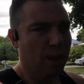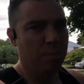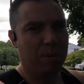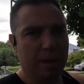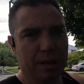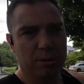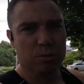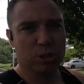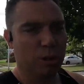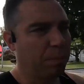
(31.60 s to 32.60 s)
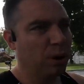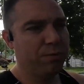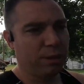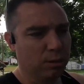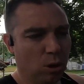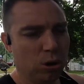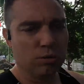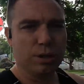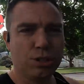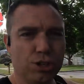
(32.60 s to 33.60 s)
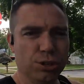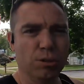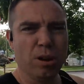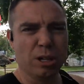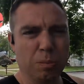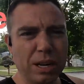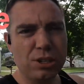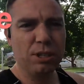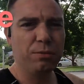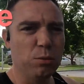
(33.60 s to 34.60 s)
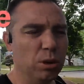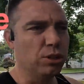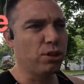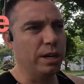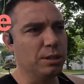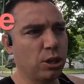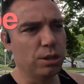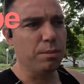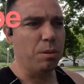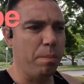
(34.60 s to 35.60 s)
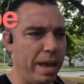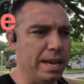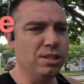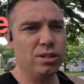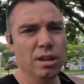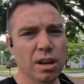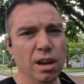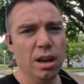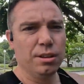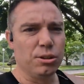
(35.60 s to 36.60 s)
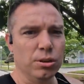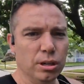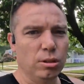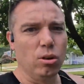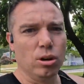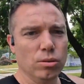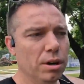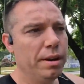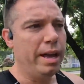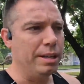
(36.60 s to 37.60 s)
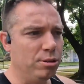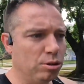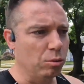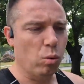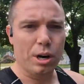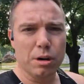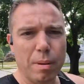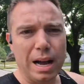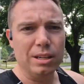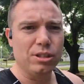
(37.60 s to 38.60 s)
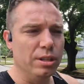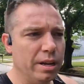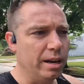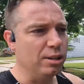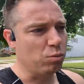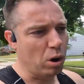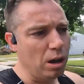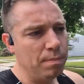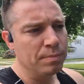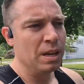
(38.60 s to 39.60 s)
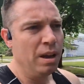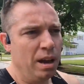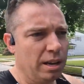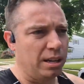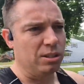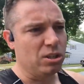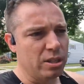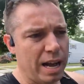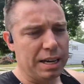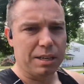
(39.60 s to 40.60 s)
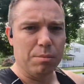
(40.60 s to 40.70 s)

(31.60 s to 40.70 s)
but it was the perfect long run shoe, especially if you want to try and turn up the pace during a long run and do some quicker miles in there as well, because it's not a